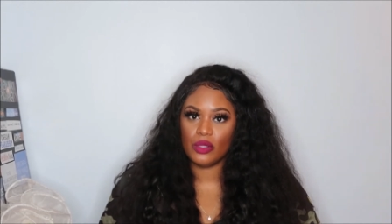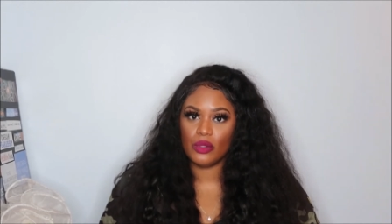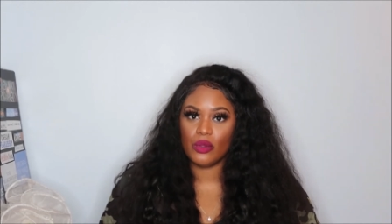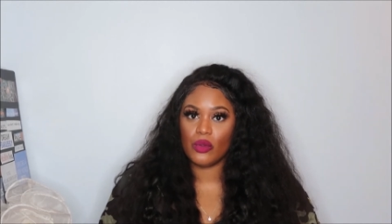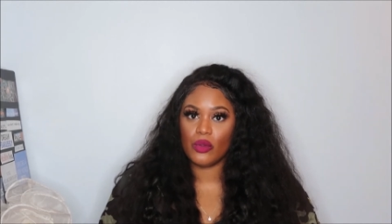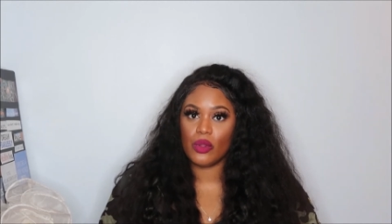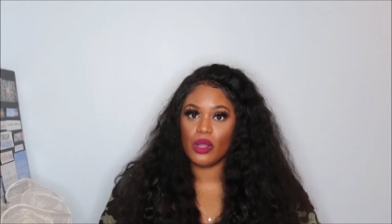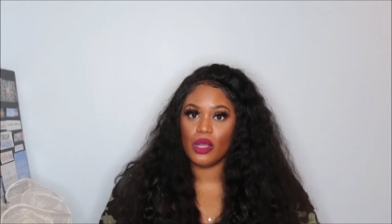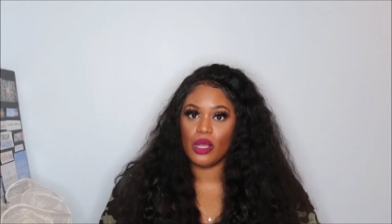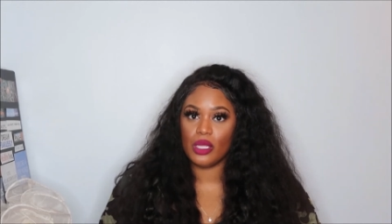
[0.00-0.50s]

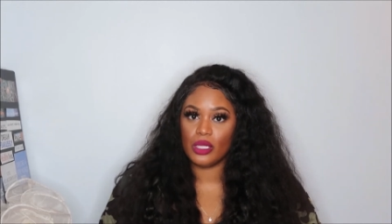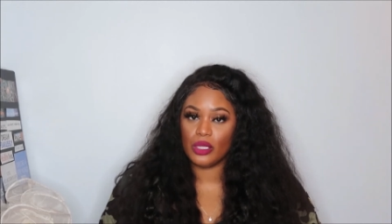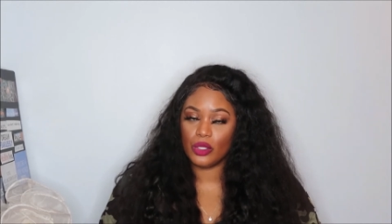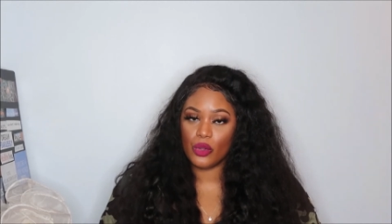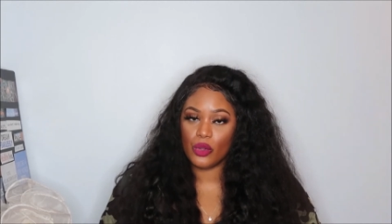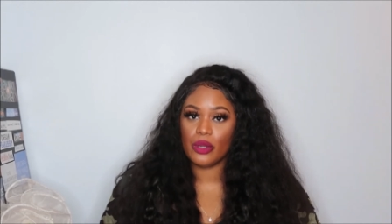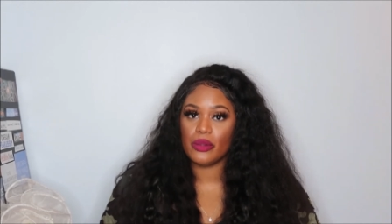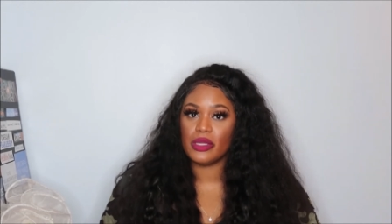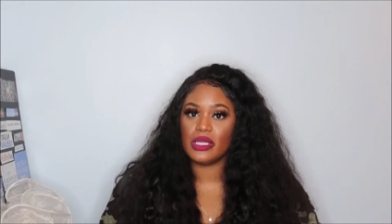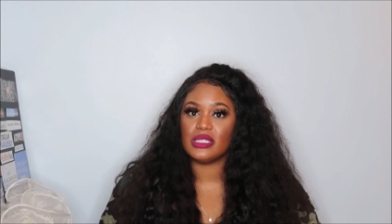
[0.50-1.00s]

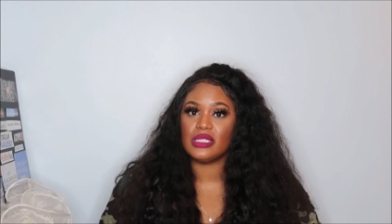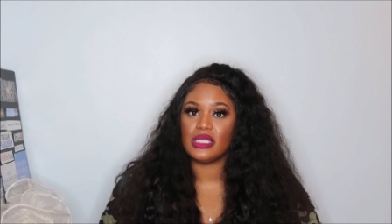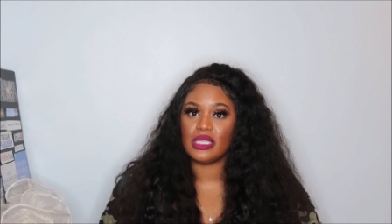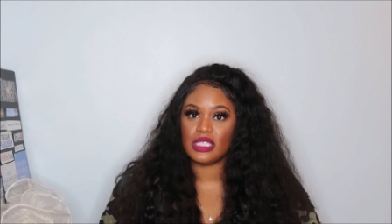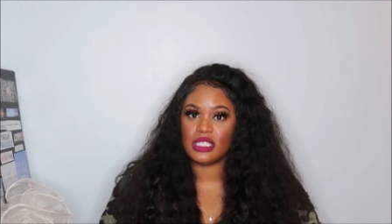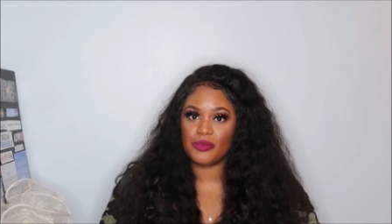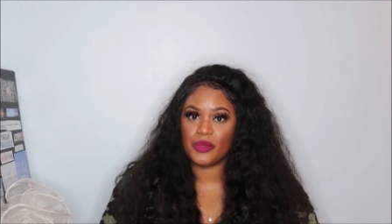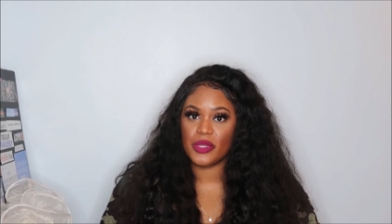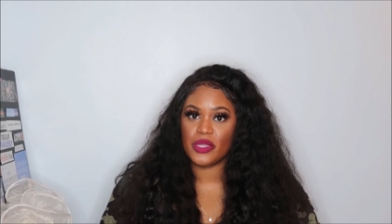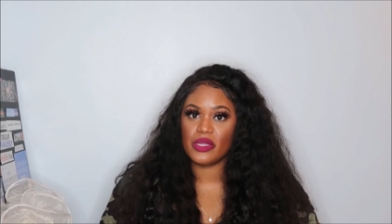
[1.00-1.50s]
Lauren's
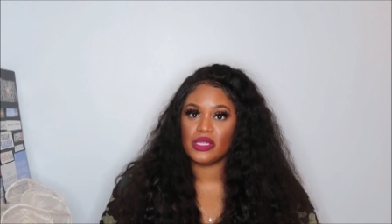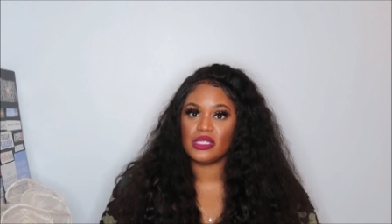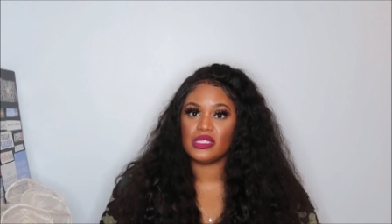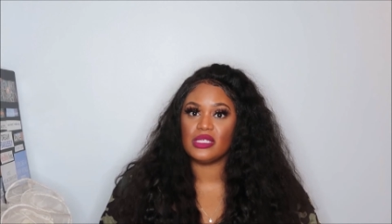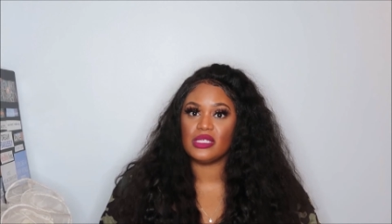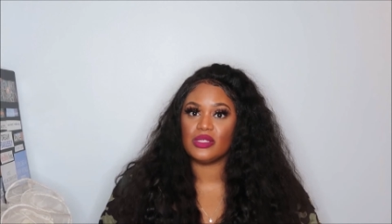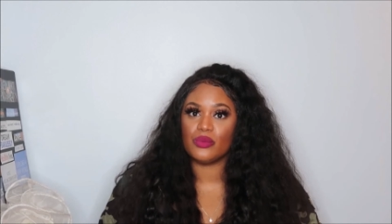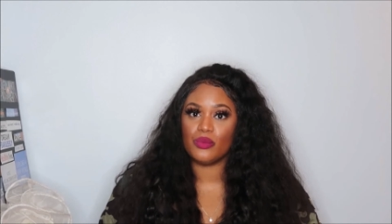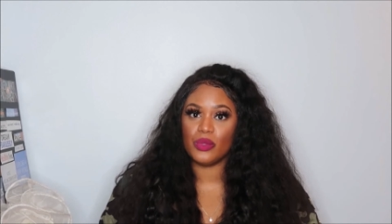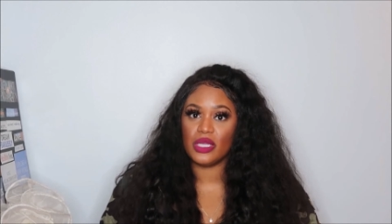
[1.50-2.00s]

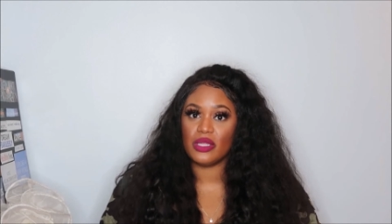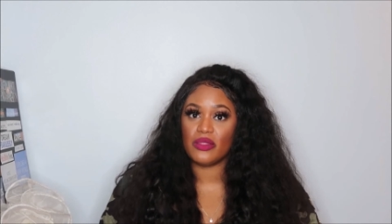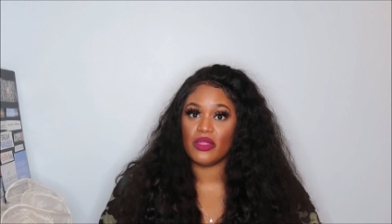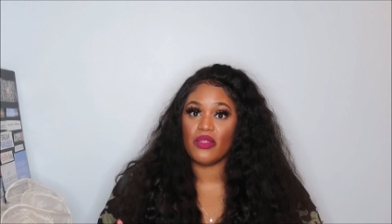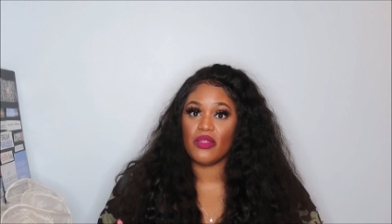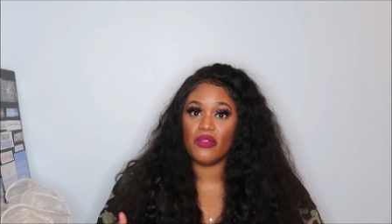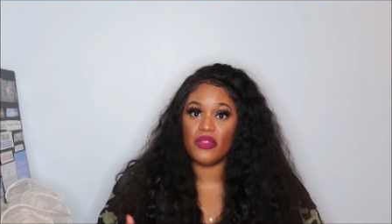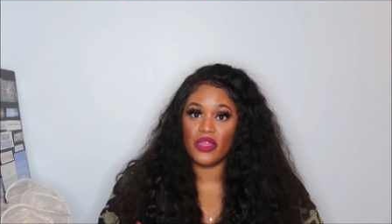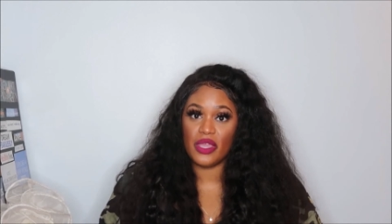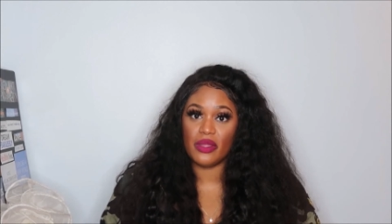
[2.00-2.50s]
experiences
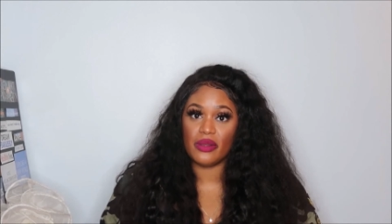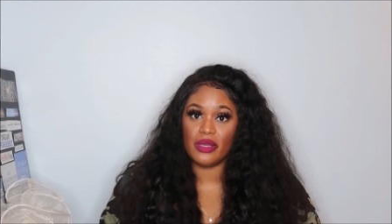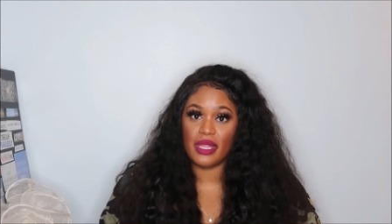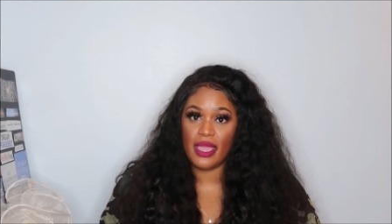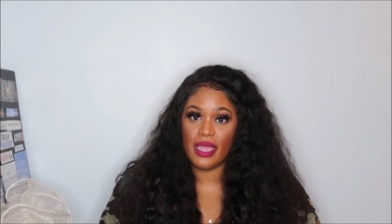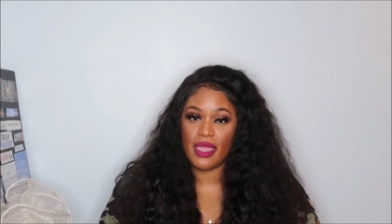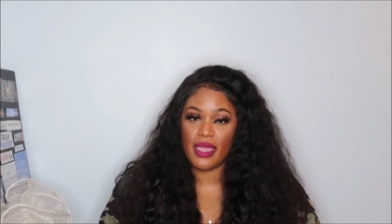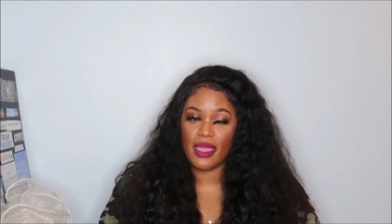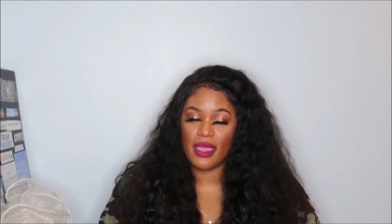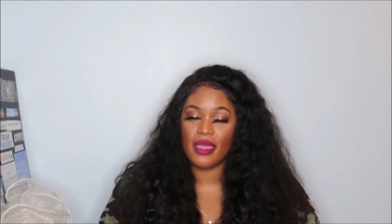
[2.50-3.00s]
with their
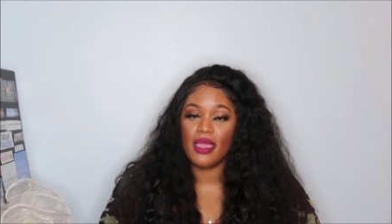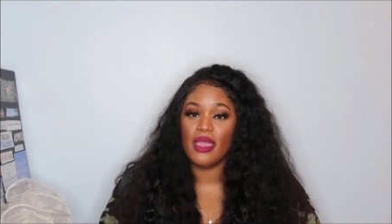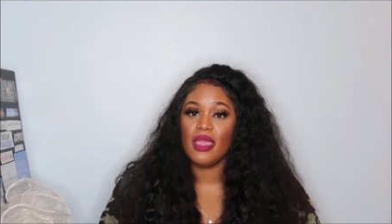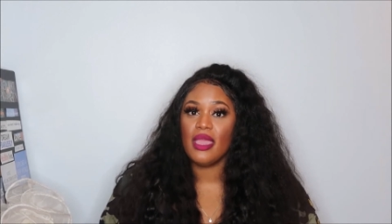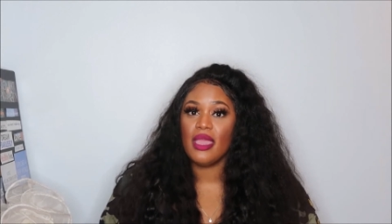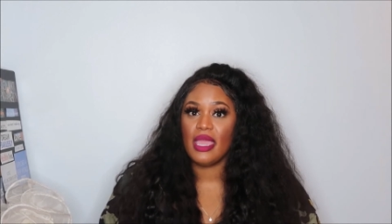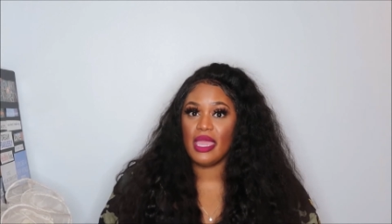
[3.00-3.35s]
dad,